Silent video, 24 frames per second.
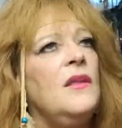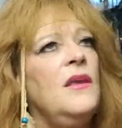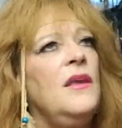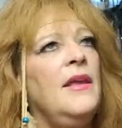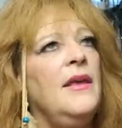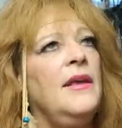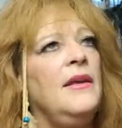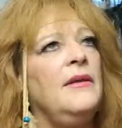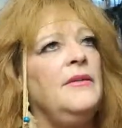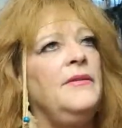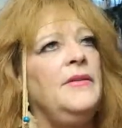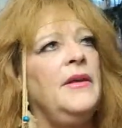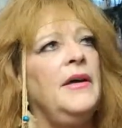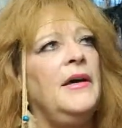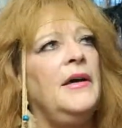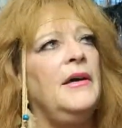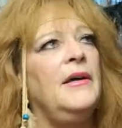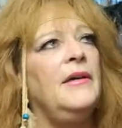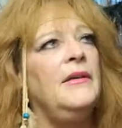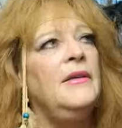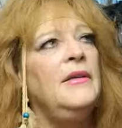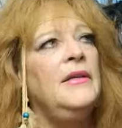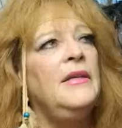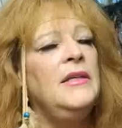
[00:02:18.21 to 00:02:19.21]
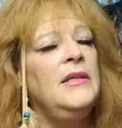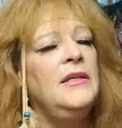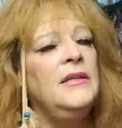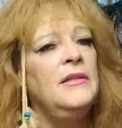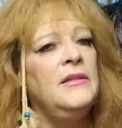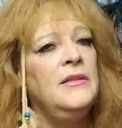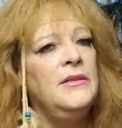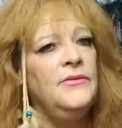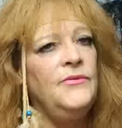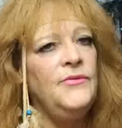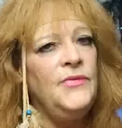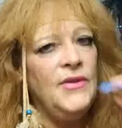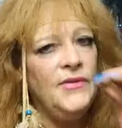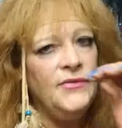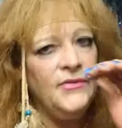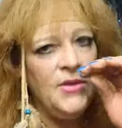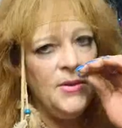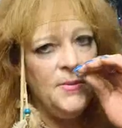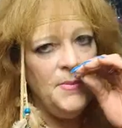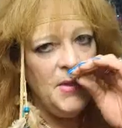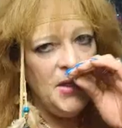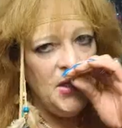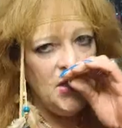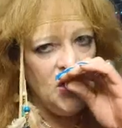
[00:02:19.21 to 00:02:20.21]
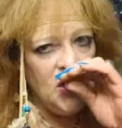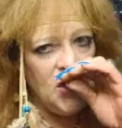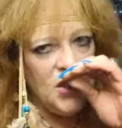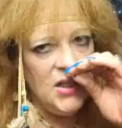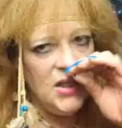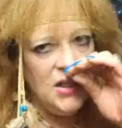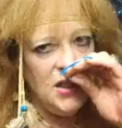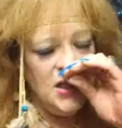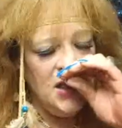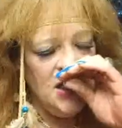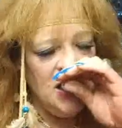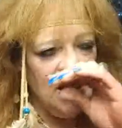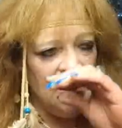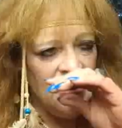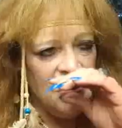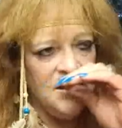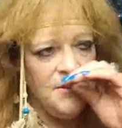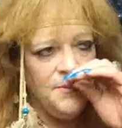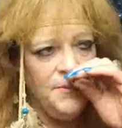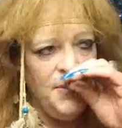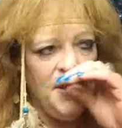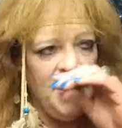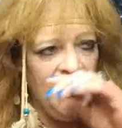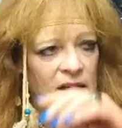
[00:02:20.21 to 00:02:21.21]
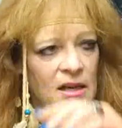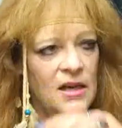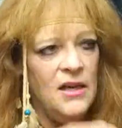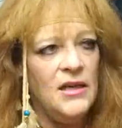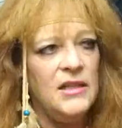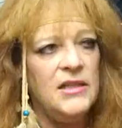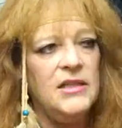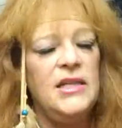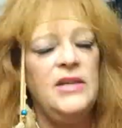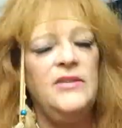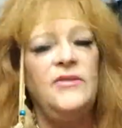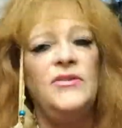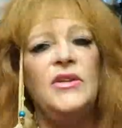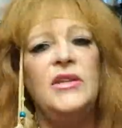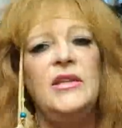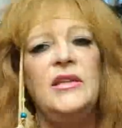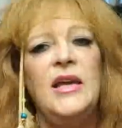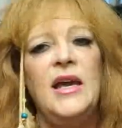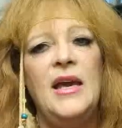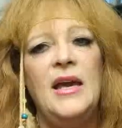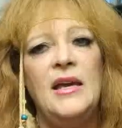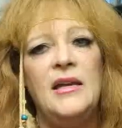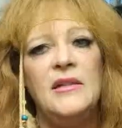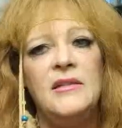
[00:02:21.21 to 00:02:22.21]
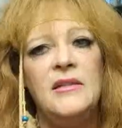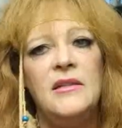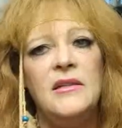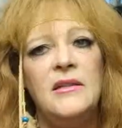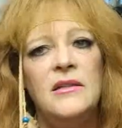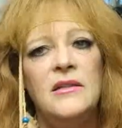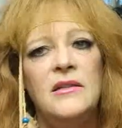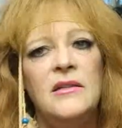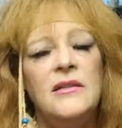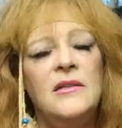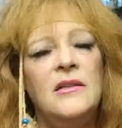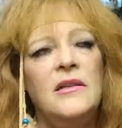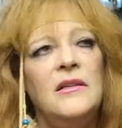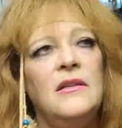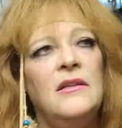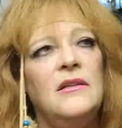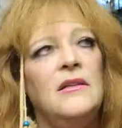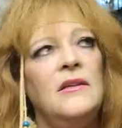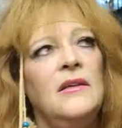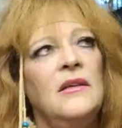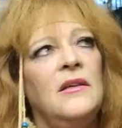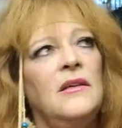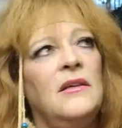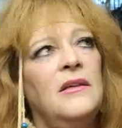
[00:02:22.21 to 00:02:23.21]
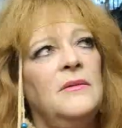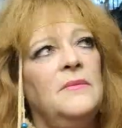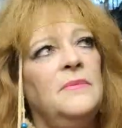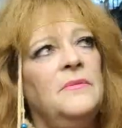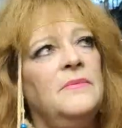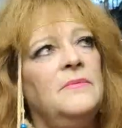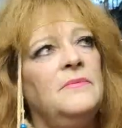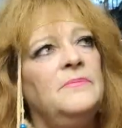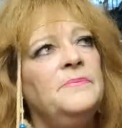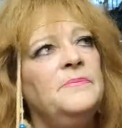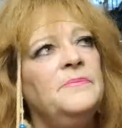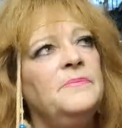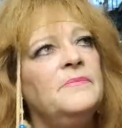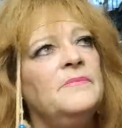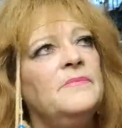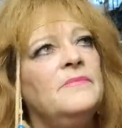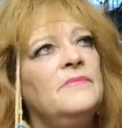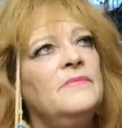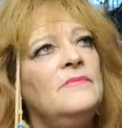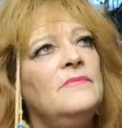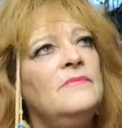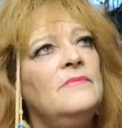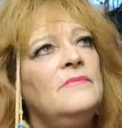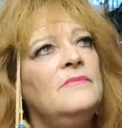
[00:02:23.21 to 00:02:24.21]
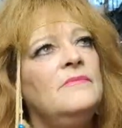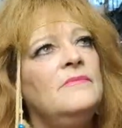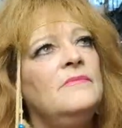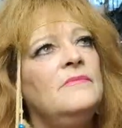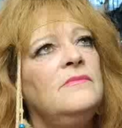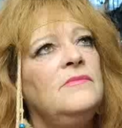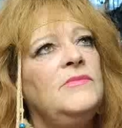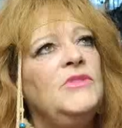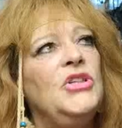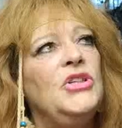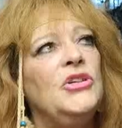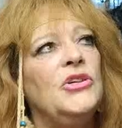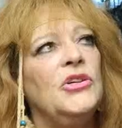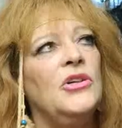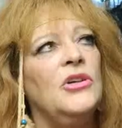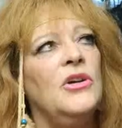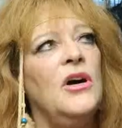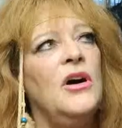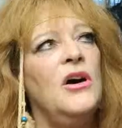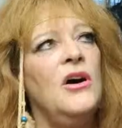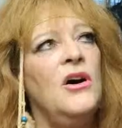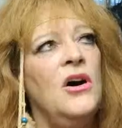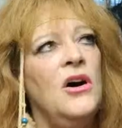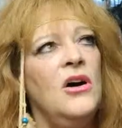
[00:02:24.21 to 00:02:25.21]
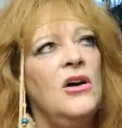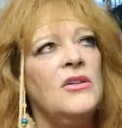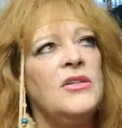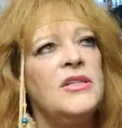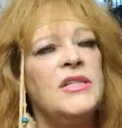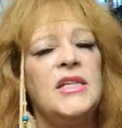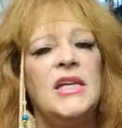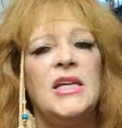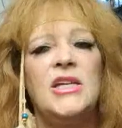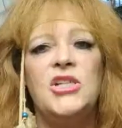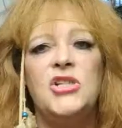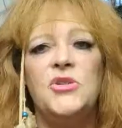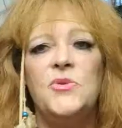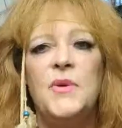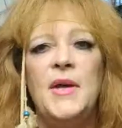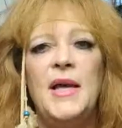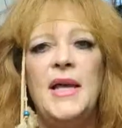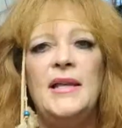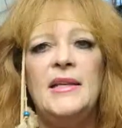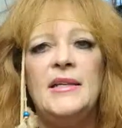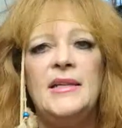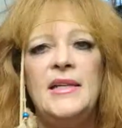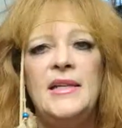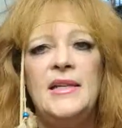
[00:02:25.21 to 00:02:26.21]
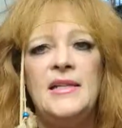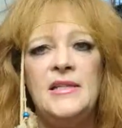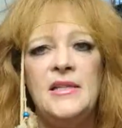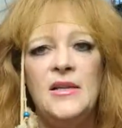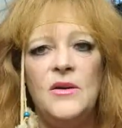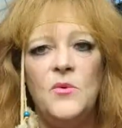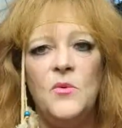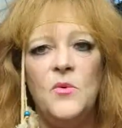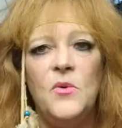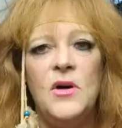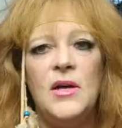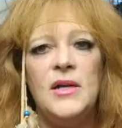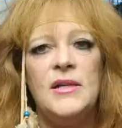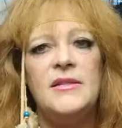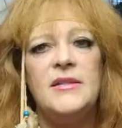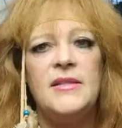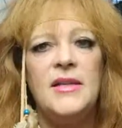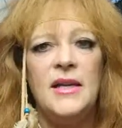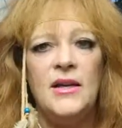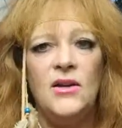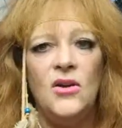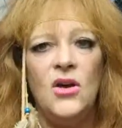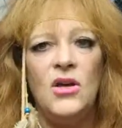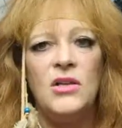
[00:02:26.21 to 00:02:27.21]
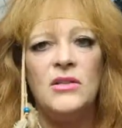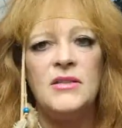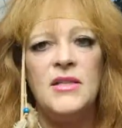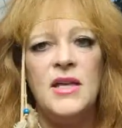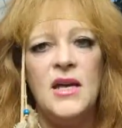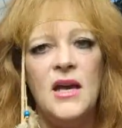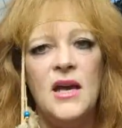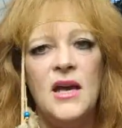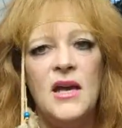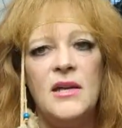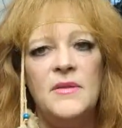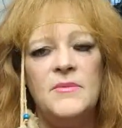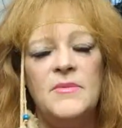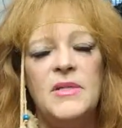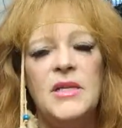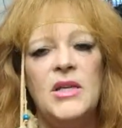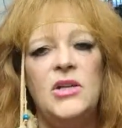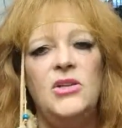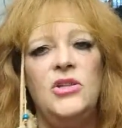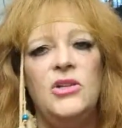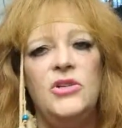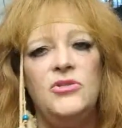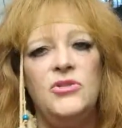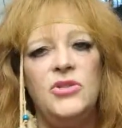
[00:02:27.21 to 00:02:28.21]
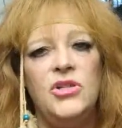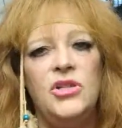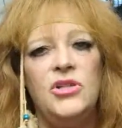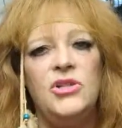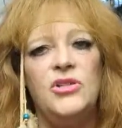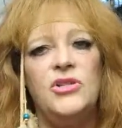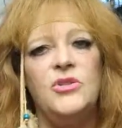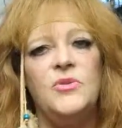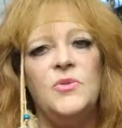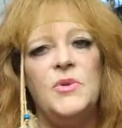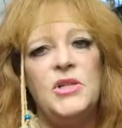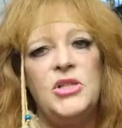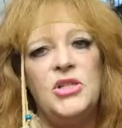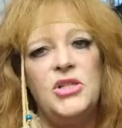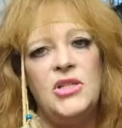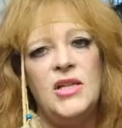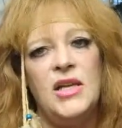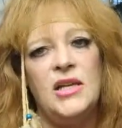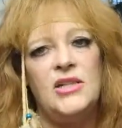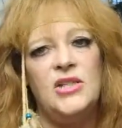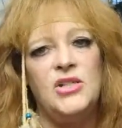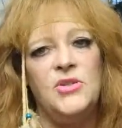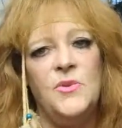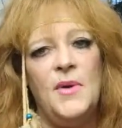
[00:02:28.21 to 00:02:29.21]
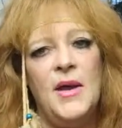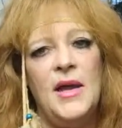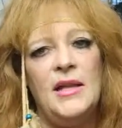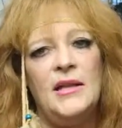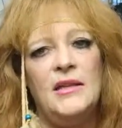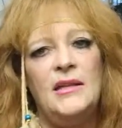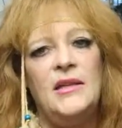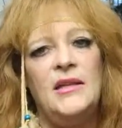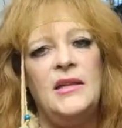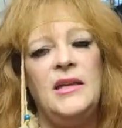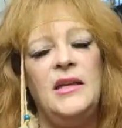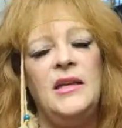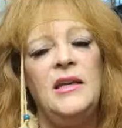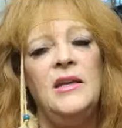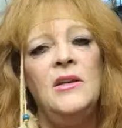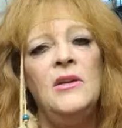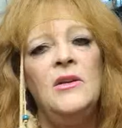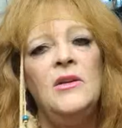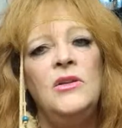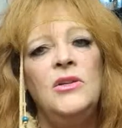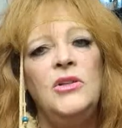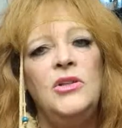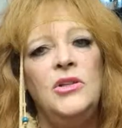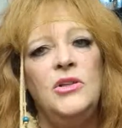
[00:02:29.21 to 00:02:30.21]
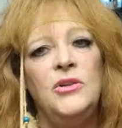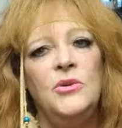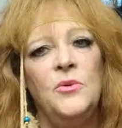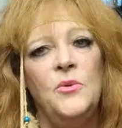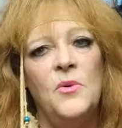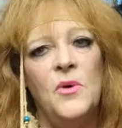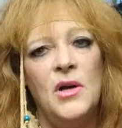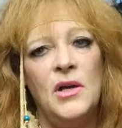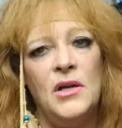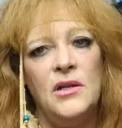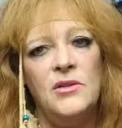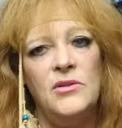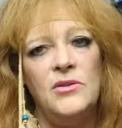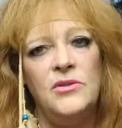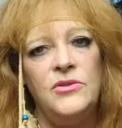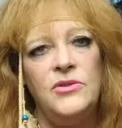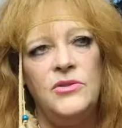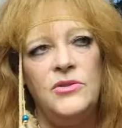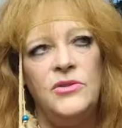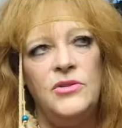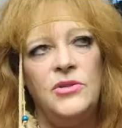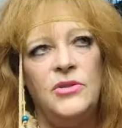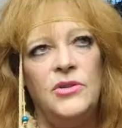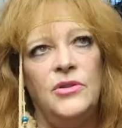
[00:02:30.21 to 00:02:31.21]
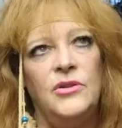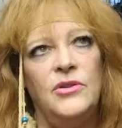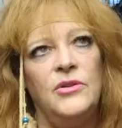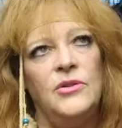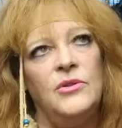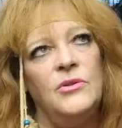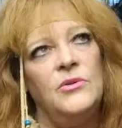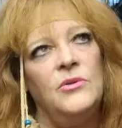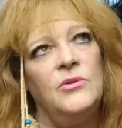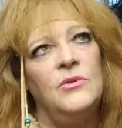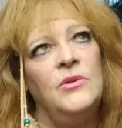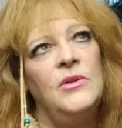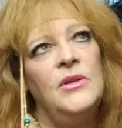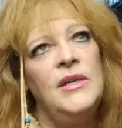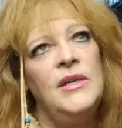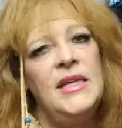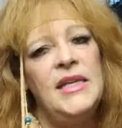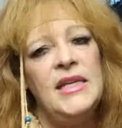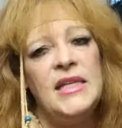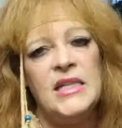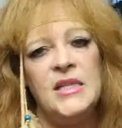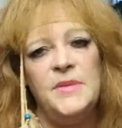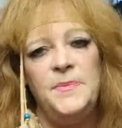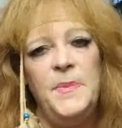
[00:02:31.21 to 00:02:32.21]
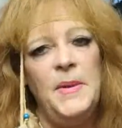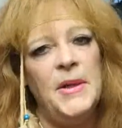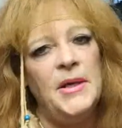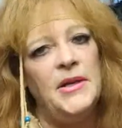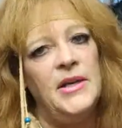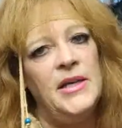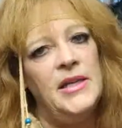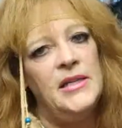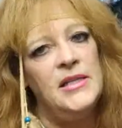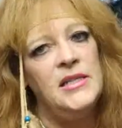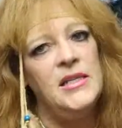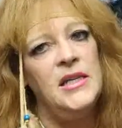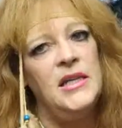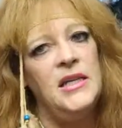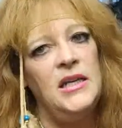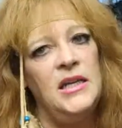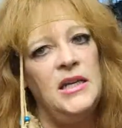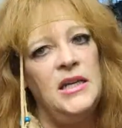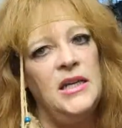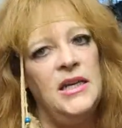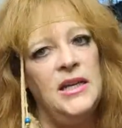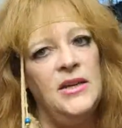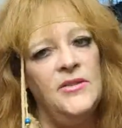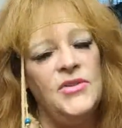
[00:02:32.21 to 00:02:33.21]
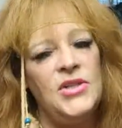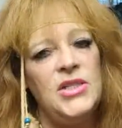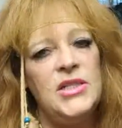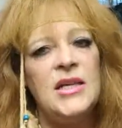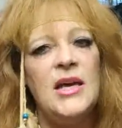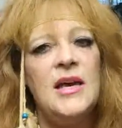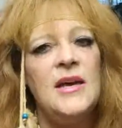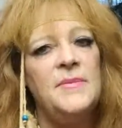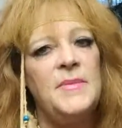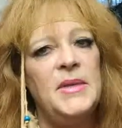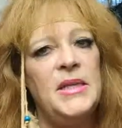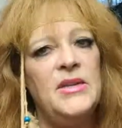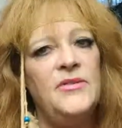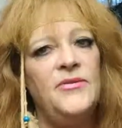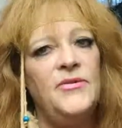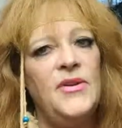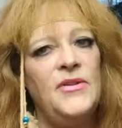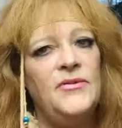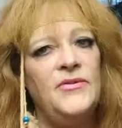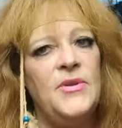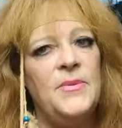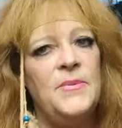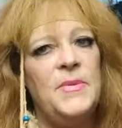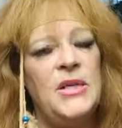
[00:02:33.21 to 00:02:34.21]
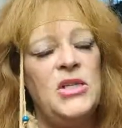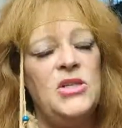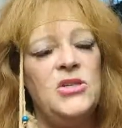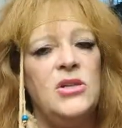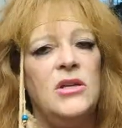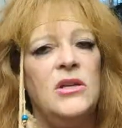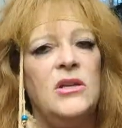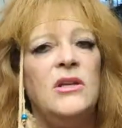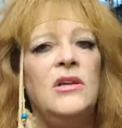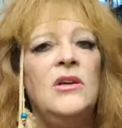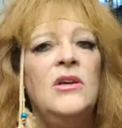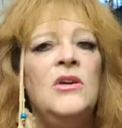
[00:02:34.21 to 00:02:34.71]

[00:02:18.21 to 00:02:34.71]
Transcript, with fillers: and uh, fifth dimension is beyond even that um, you're all sexualities at once at all times and you choose which sexuality you want to experience at any given time in the fifth dimension.